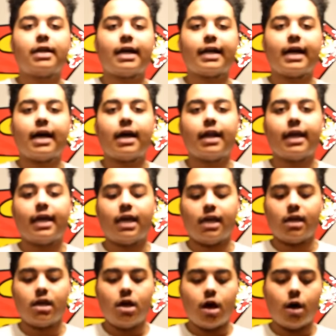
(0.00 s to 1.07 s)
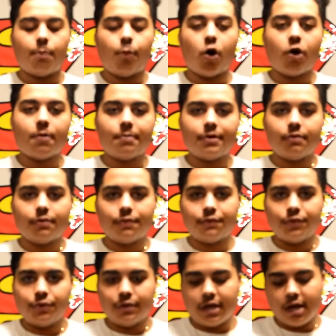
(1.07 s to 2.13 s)
I got a apartment
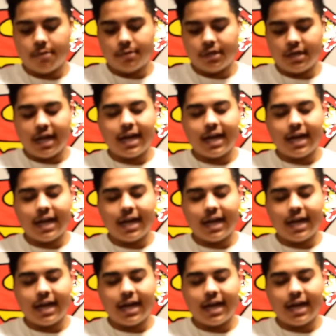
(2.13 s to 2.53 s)
review coming.